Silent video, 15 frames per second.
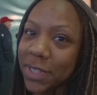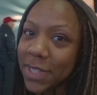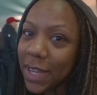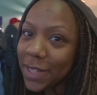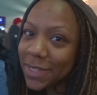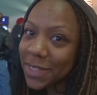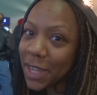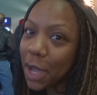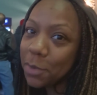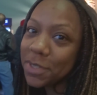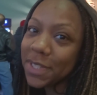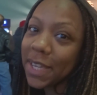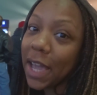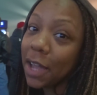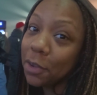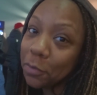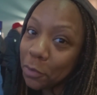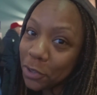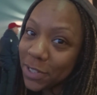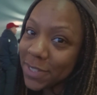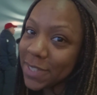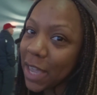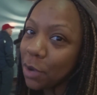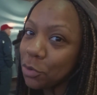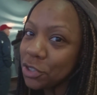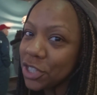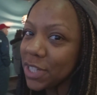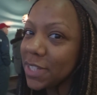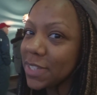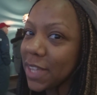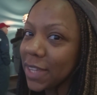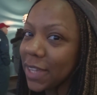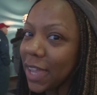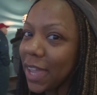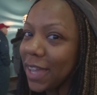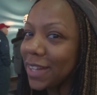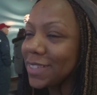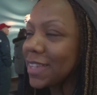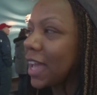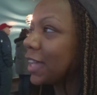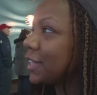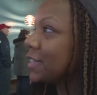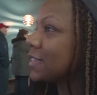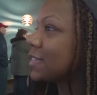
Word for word: decided to come to California Sandwiches and get an Italian